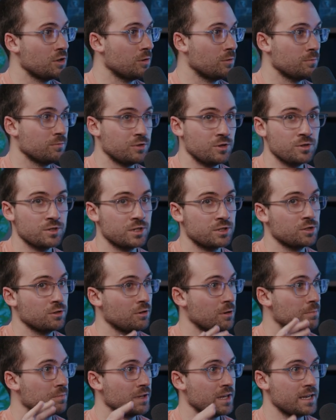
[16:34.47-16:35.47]
Don't use it to
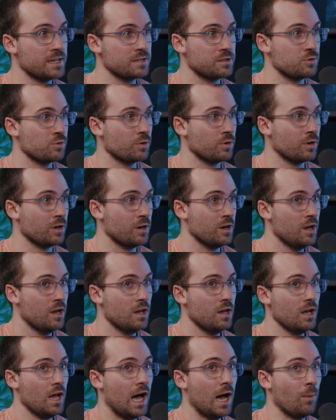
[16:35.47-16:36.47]
replace your
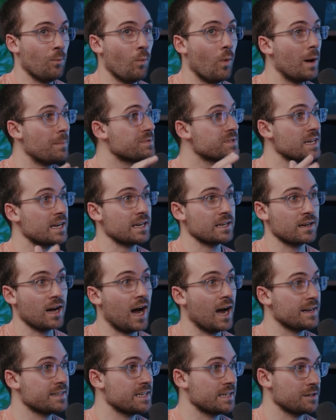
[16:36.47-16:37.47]
website
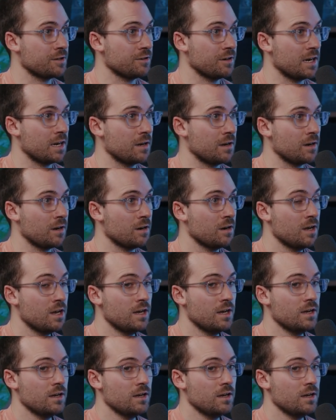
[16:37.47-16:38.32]
content creator.